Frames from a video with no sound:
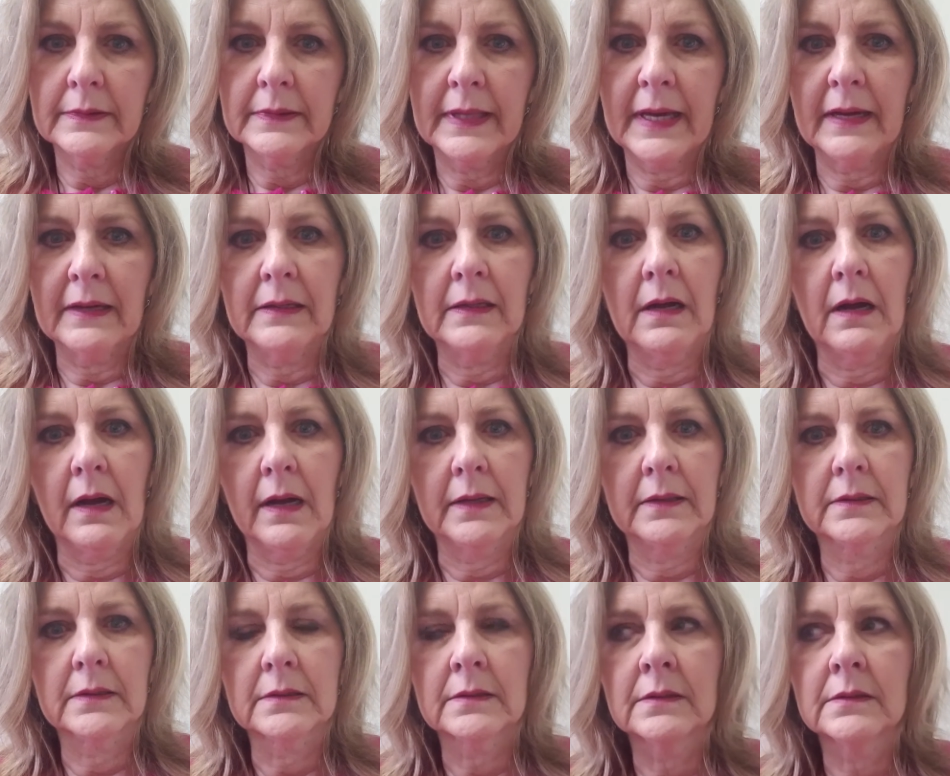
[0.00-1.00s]
That
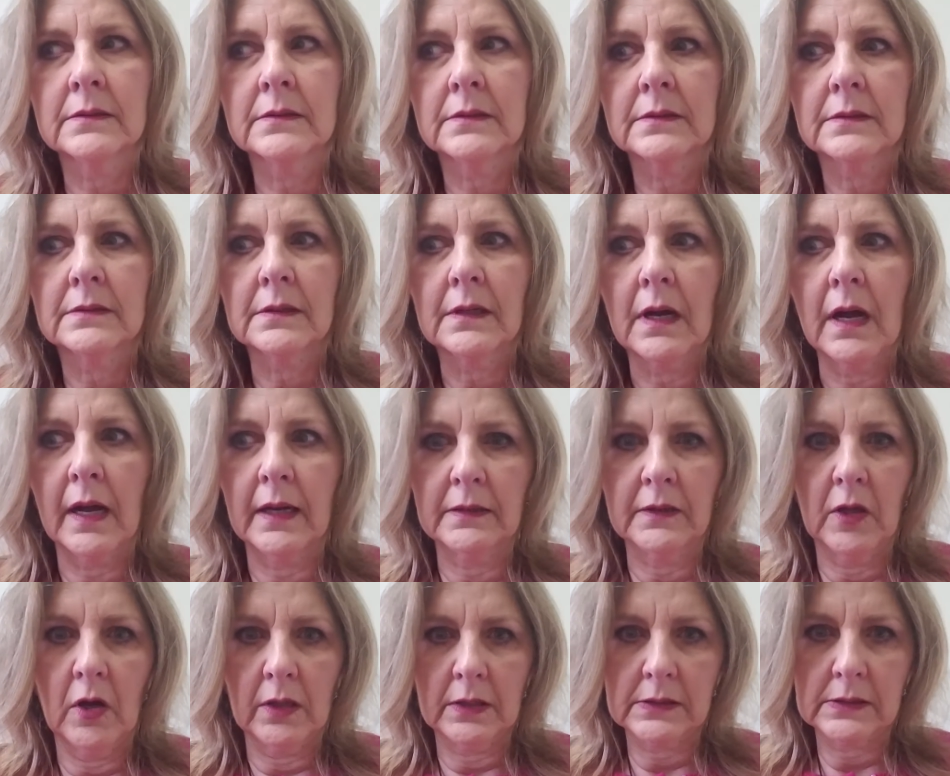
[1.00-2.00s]
night, I
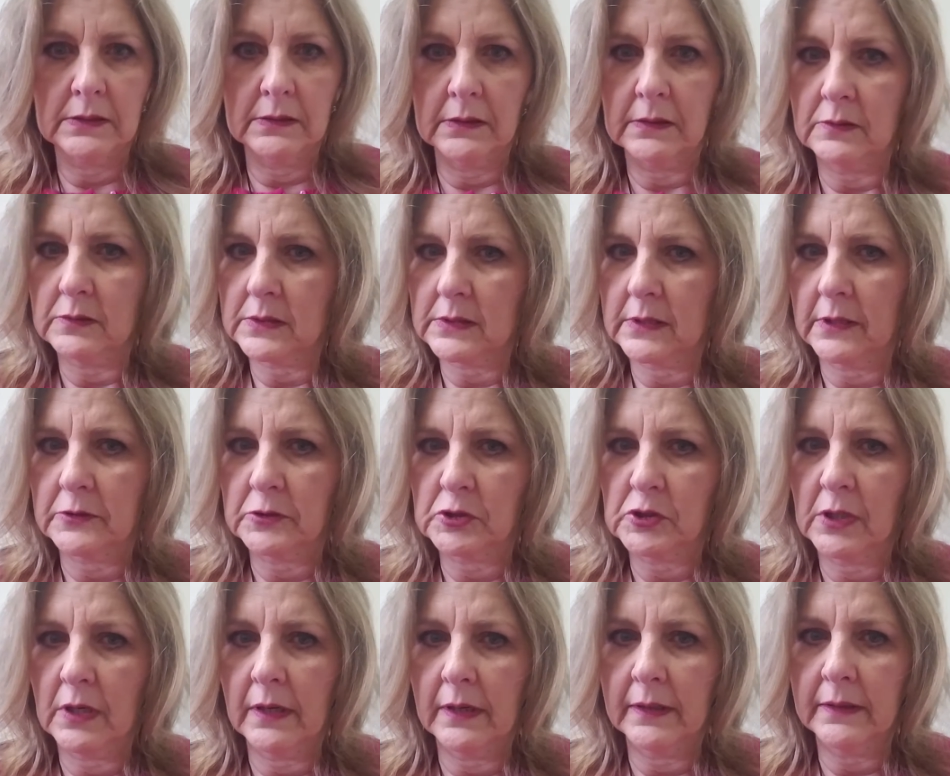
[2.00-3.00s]
lost little
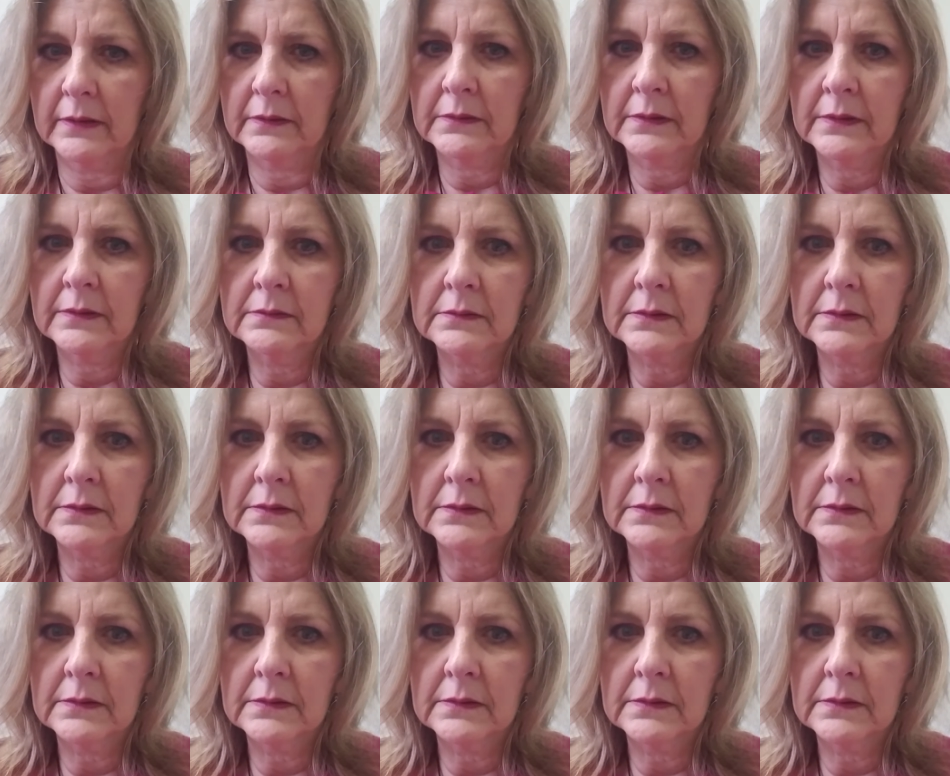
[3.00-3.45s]
Sunshine,